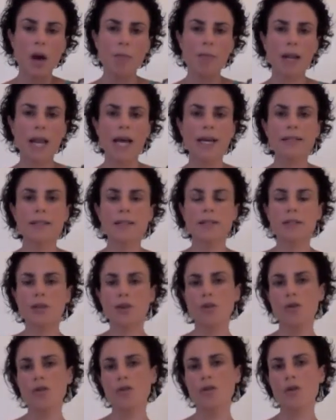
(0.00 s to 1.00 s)
Place
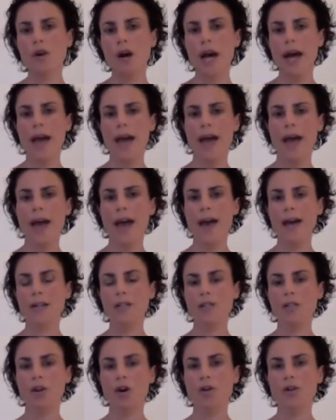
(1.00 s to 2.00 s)
your
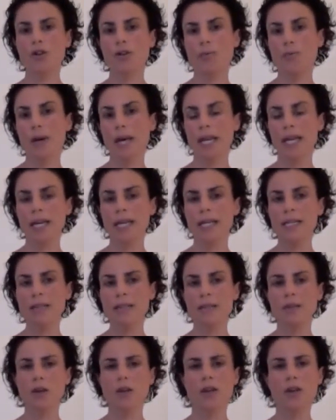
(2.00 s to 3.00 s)
hand on your belly
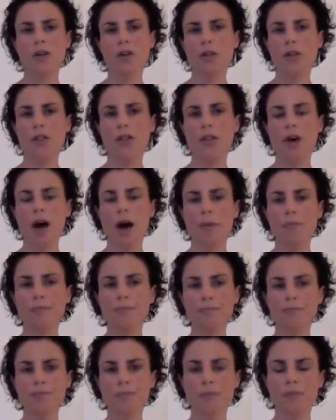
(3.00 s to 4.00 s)
so that your thumb
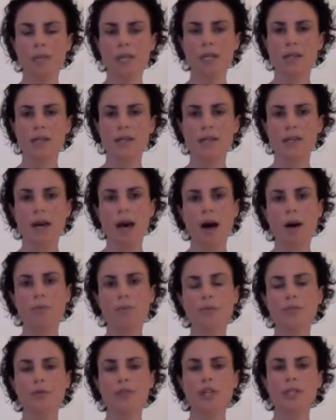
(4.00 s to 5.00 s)
is up
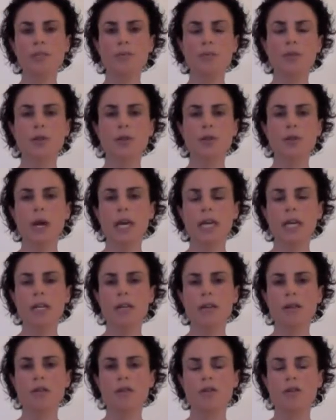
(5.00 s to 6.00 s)
just
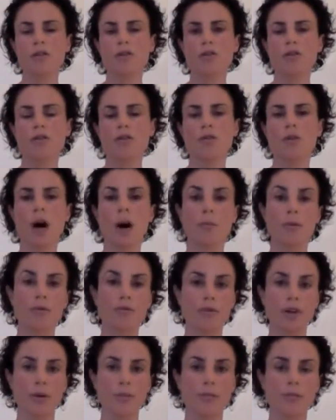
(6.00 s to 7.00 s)
between your upper
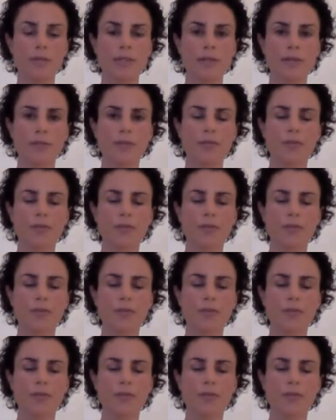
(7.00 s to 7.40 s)
ribs.